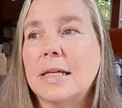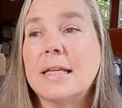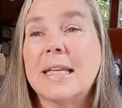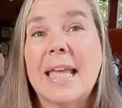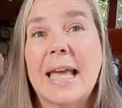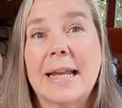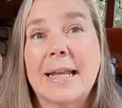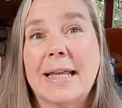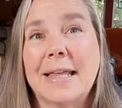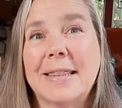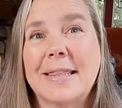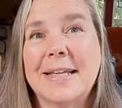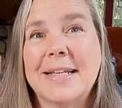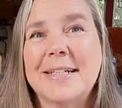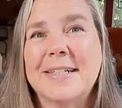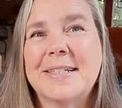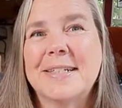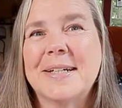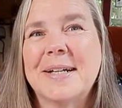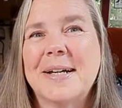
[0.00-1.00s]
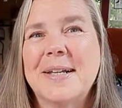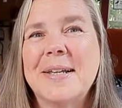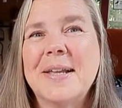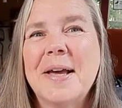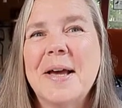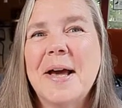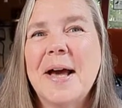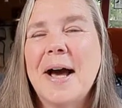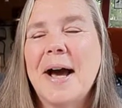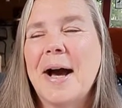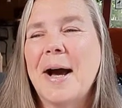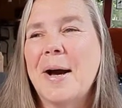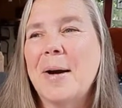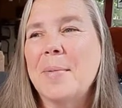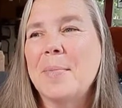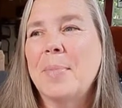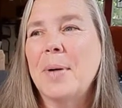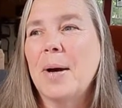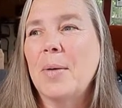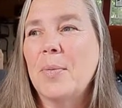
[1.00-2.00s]
getting things done.
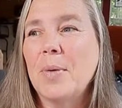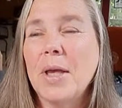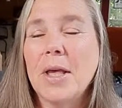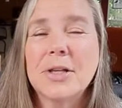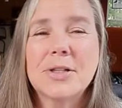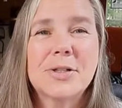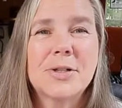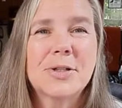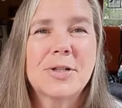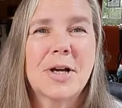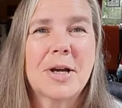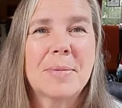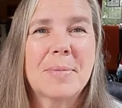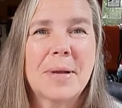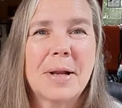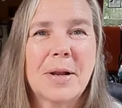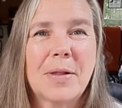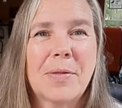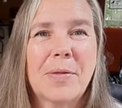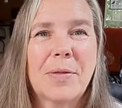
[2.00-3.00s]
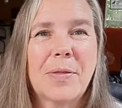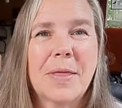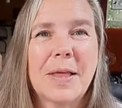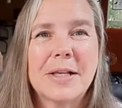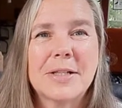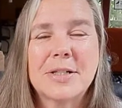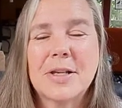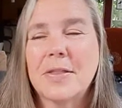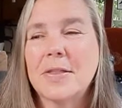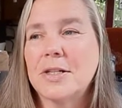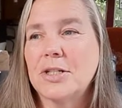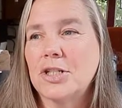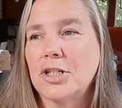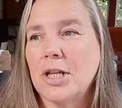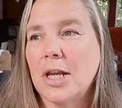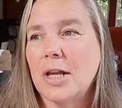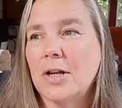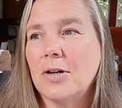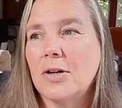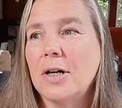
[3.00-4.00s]
But we also talk about other things on this
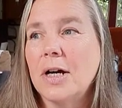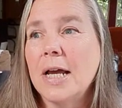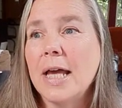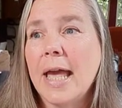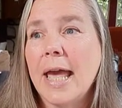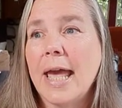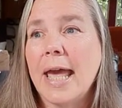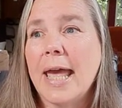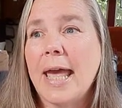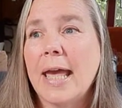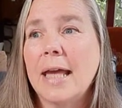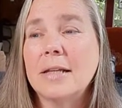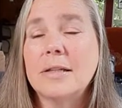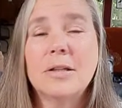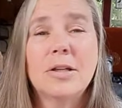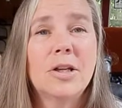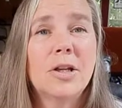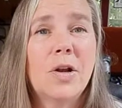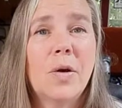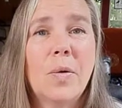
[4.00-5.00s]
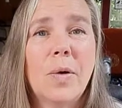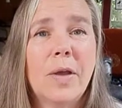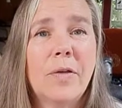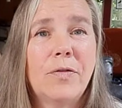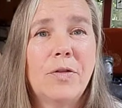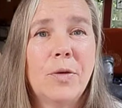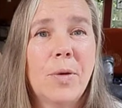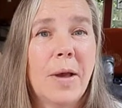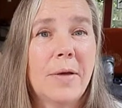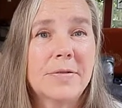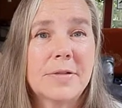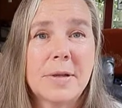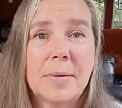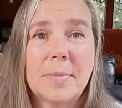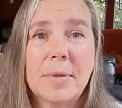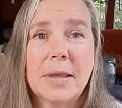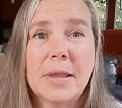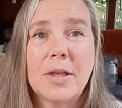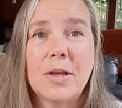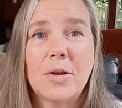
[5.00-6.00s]
channel. And, you know, if you have
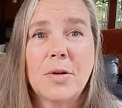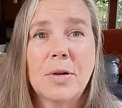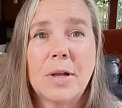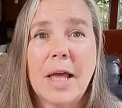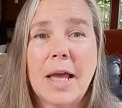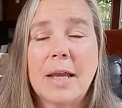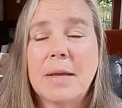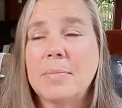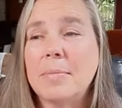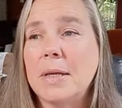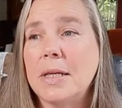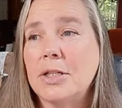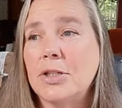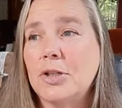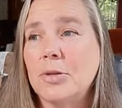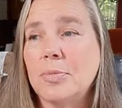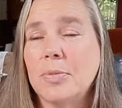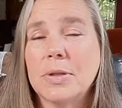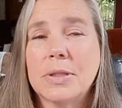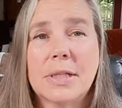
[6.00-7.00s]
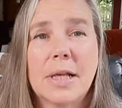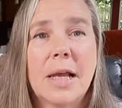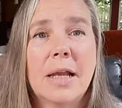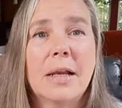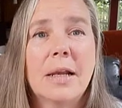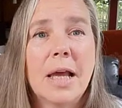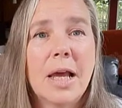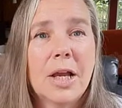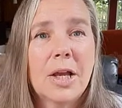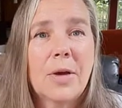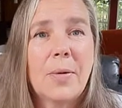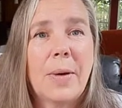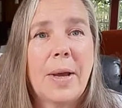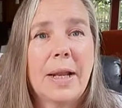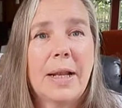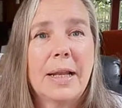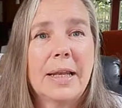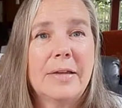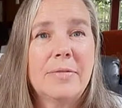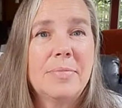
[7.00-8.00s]
something that you'd like me to present, go
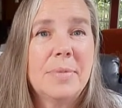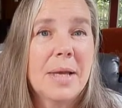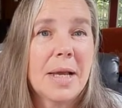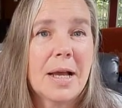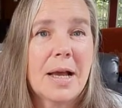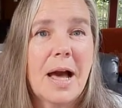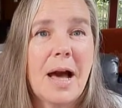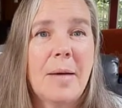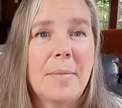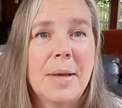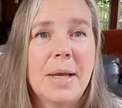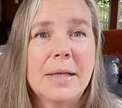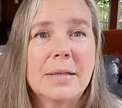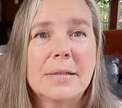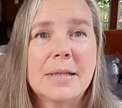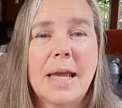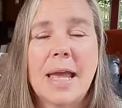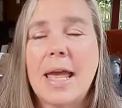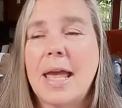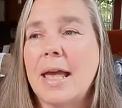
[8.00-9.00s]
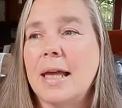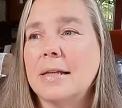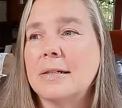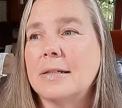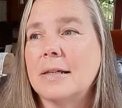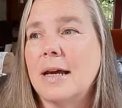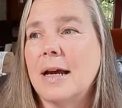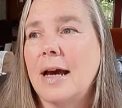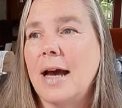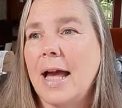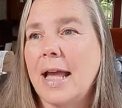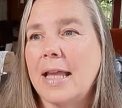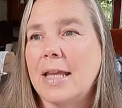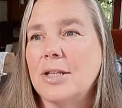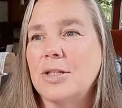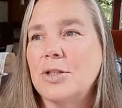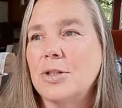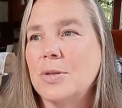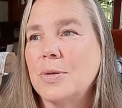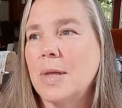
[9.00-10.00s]
ahead and leave me a comment and I
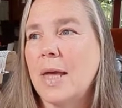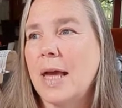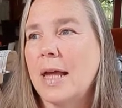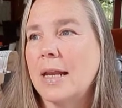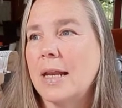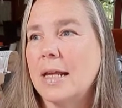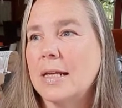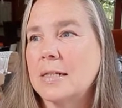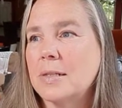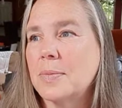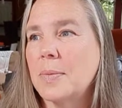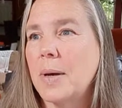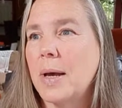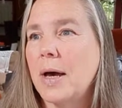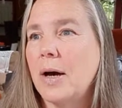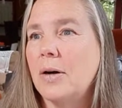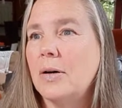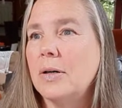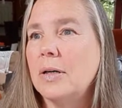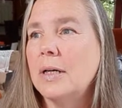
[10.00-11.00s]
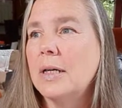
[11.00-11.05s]
could do that as well.